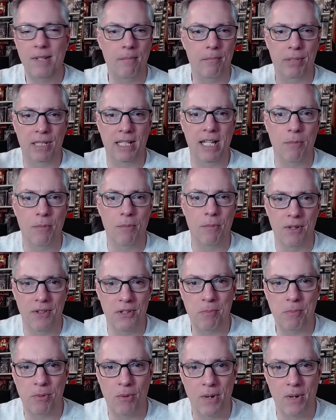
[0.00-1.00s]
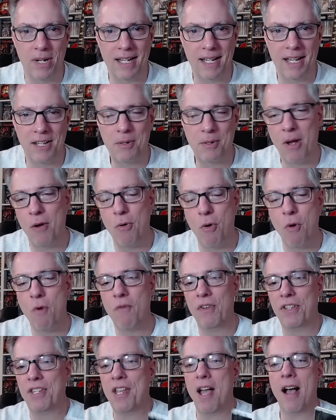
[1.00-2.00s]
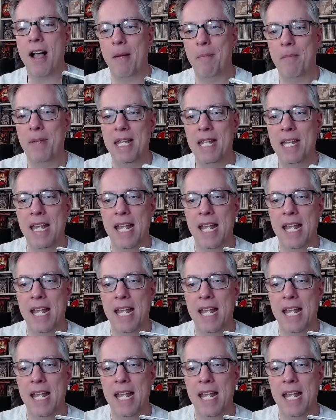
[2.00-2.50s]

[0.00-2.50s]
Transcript: I'm belaboring this point, I guess, over time,